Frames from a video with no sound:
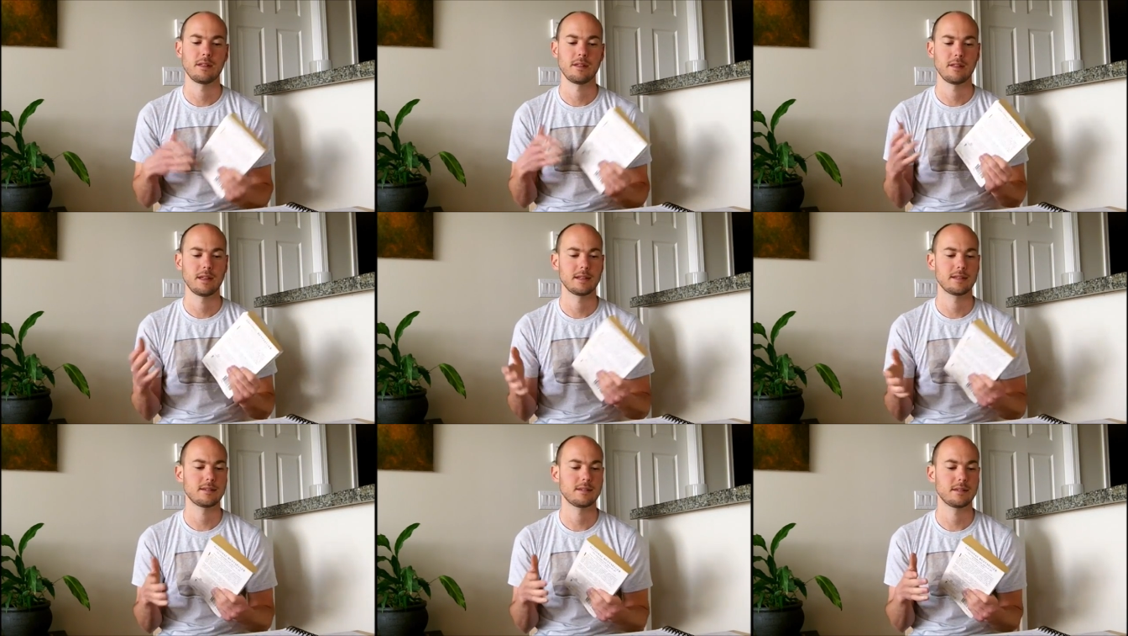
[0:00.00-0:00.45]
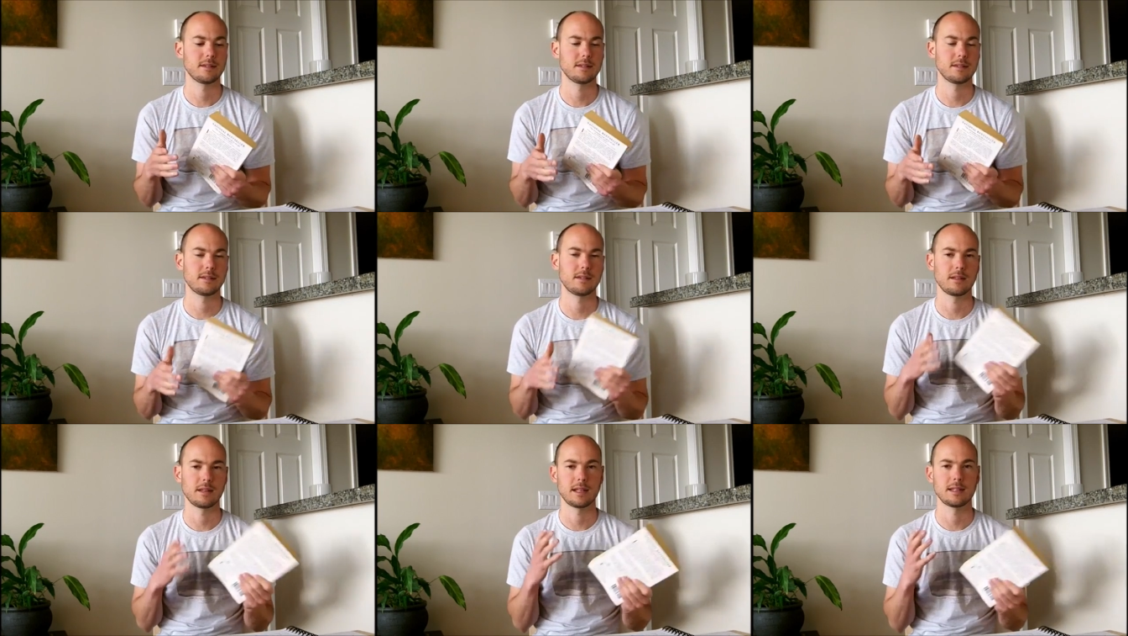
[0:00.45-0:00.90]

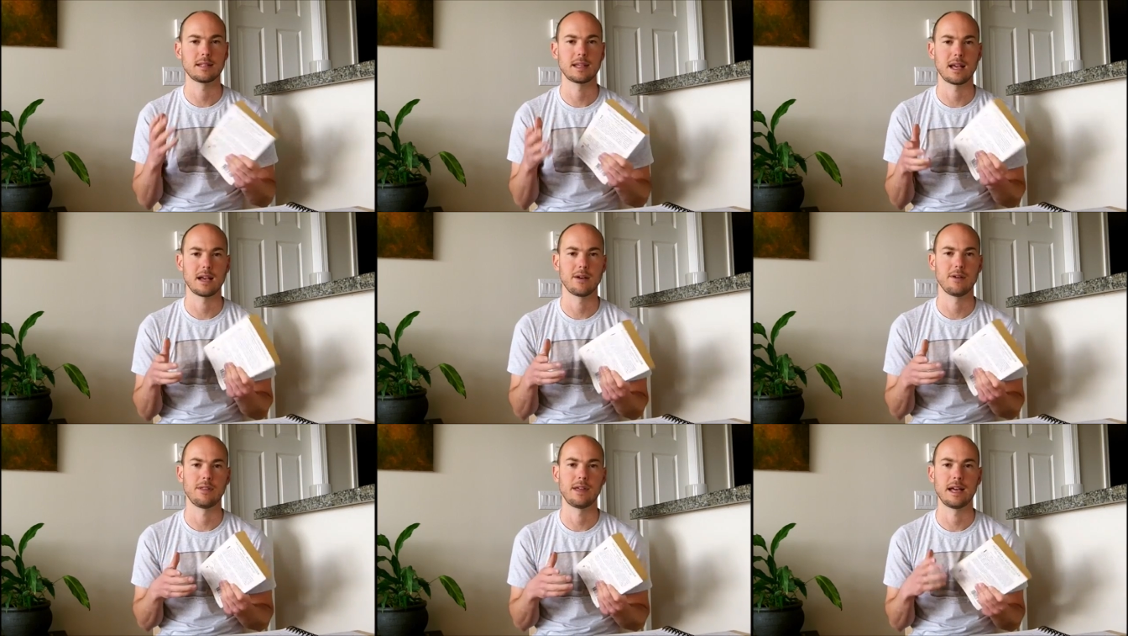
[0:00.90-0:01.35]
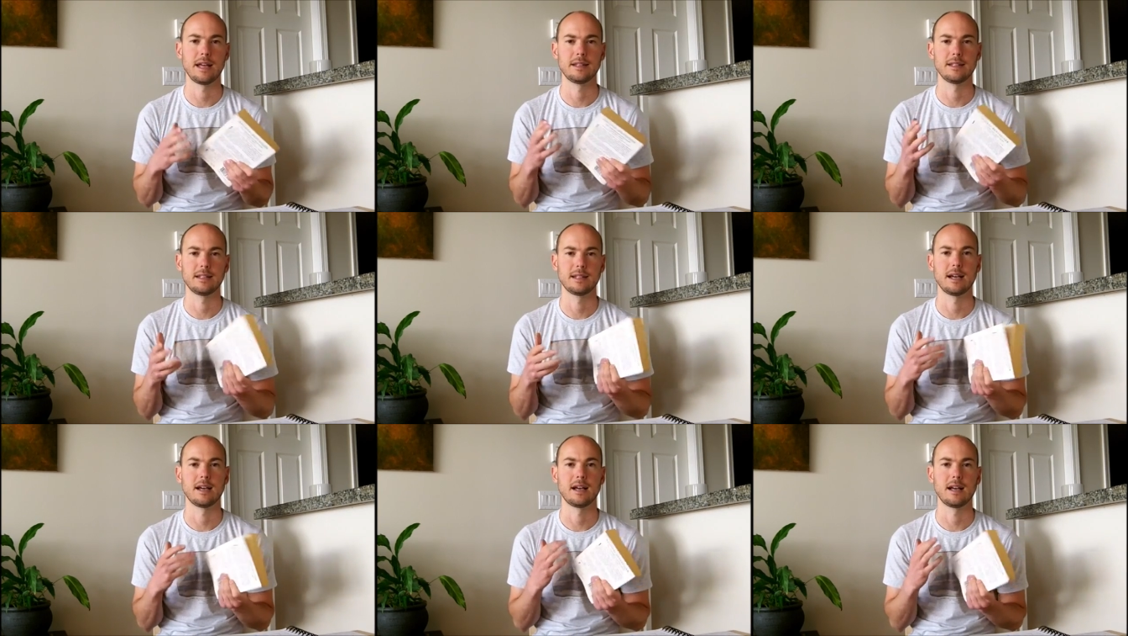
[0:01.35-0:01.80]
that's how
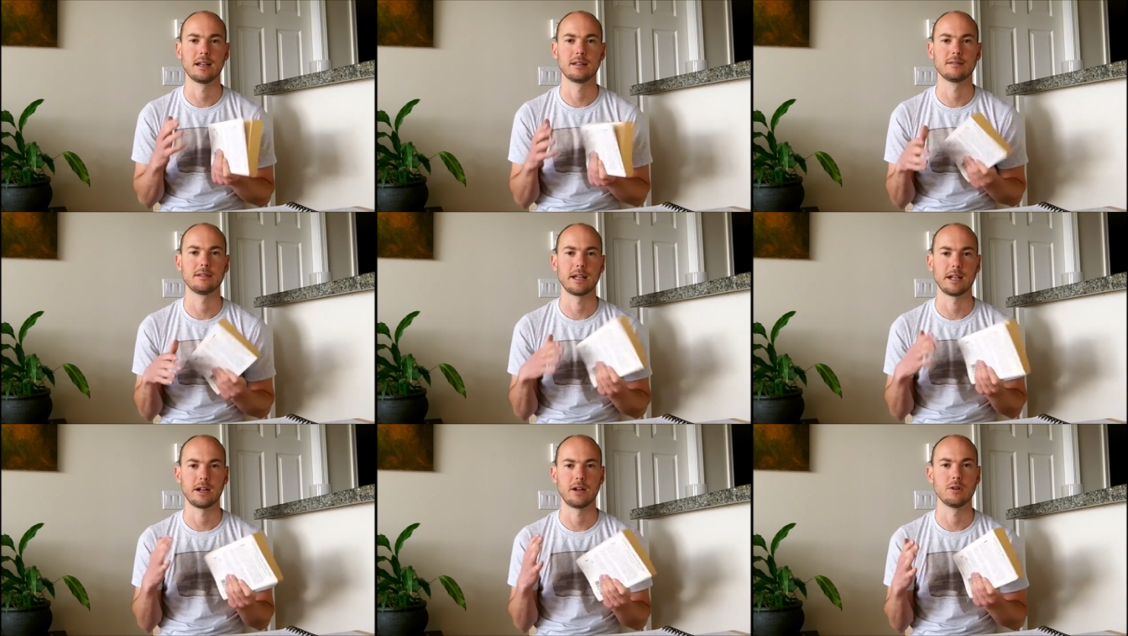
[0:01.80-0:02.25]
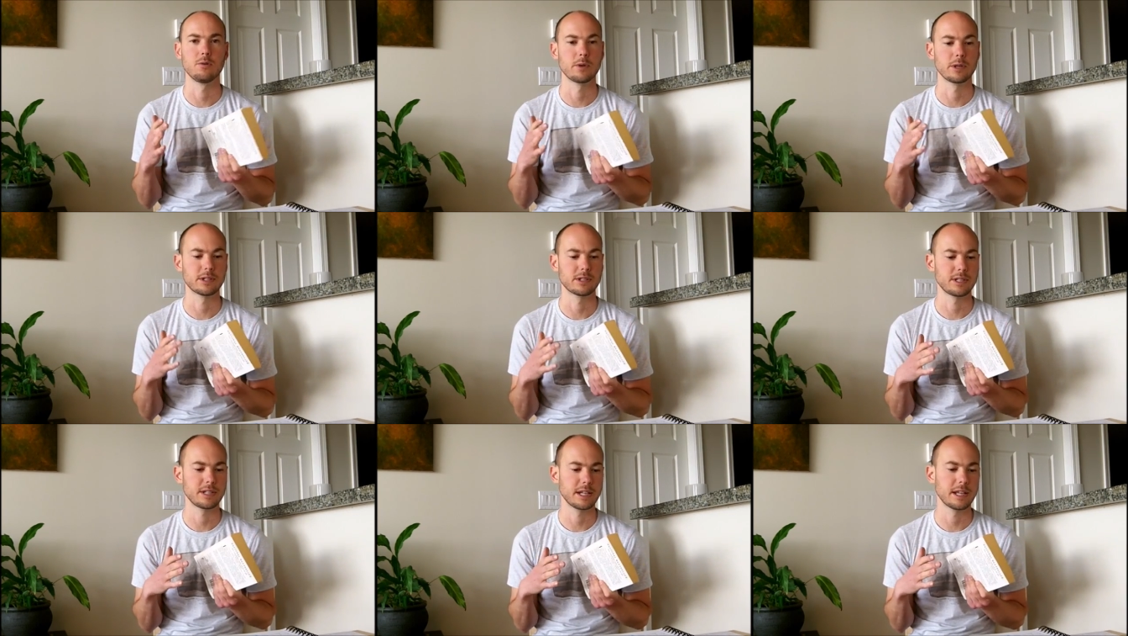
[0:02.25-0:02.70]
that all
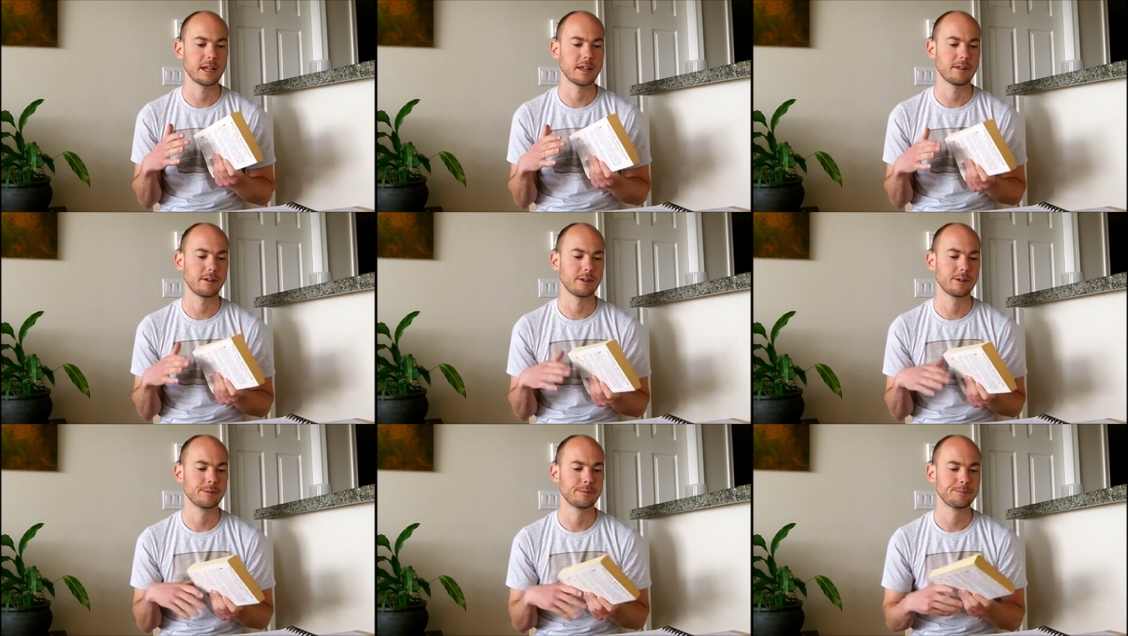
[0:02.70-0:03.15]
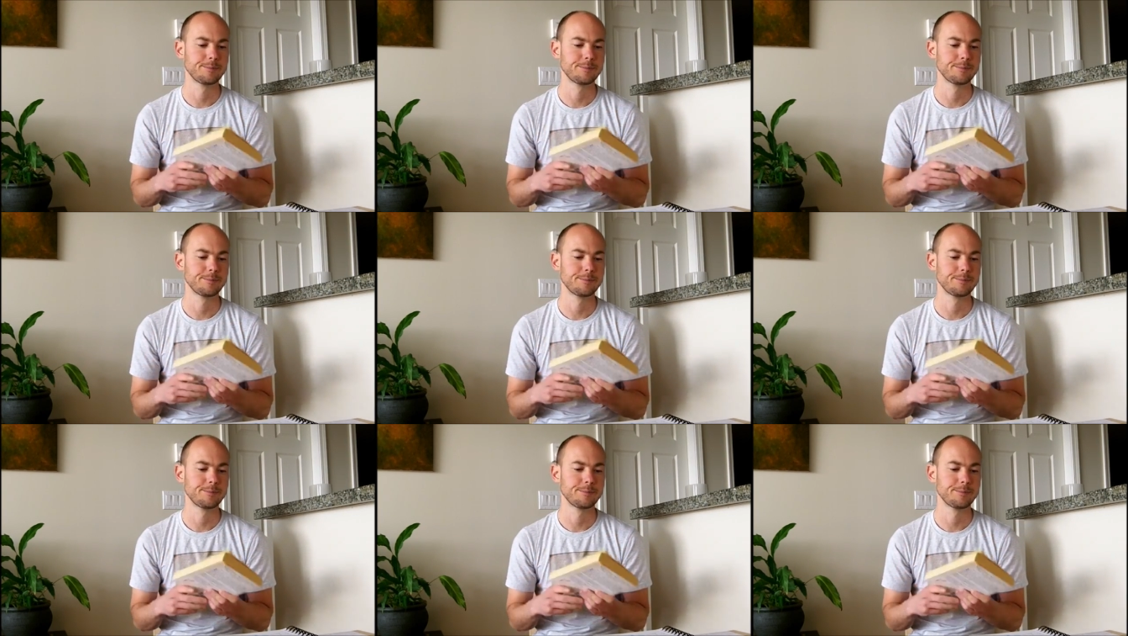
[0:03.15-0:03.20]
works together.